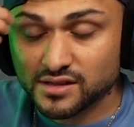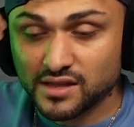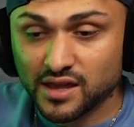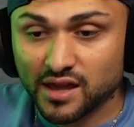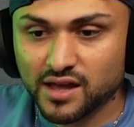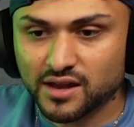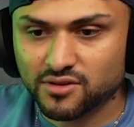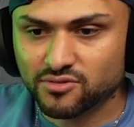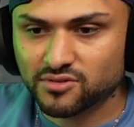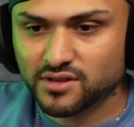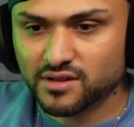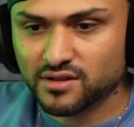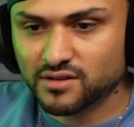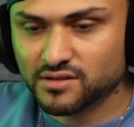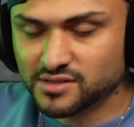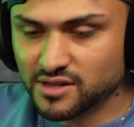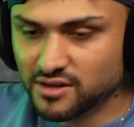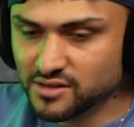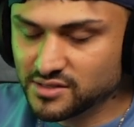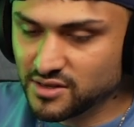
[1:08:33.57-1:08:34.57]
yeah, I don't,
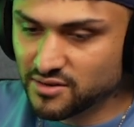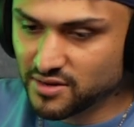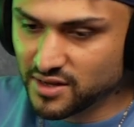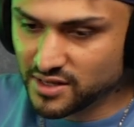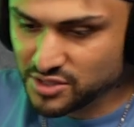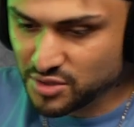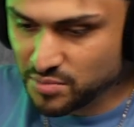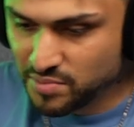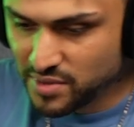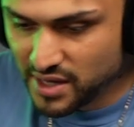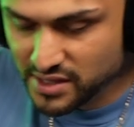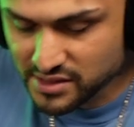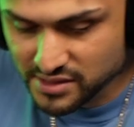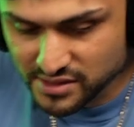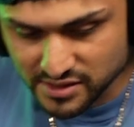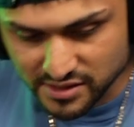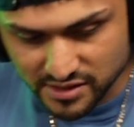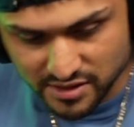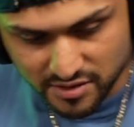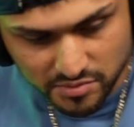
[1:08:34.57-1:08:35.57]
as long as they don't got
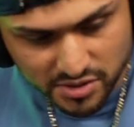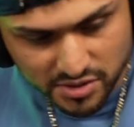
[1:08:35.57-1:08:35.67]
GPSs in them